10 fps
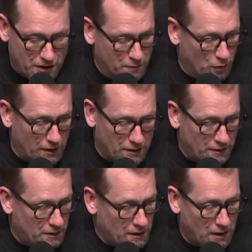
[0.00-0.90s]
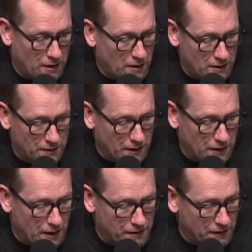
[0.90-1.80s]
team win,
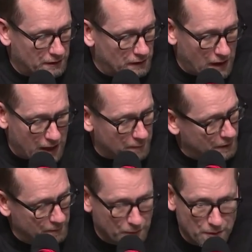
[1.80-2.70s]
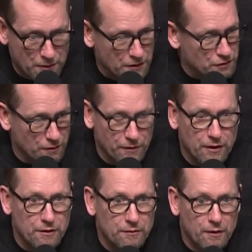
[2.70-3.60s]
Doug. I think a lot of people
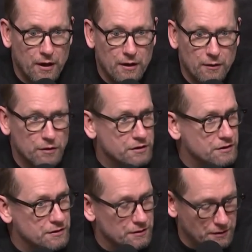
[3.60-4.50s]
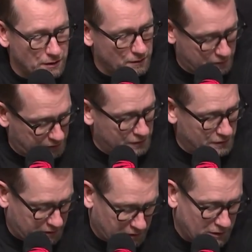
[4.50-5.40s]
contributed, right? Which is
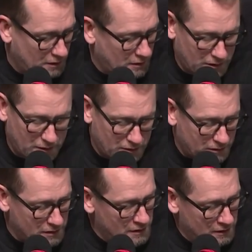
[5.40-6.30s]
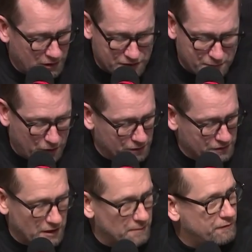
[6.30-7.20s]
a small
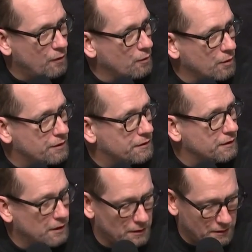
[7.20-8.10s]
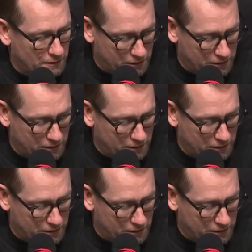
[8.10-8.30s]
step forward to get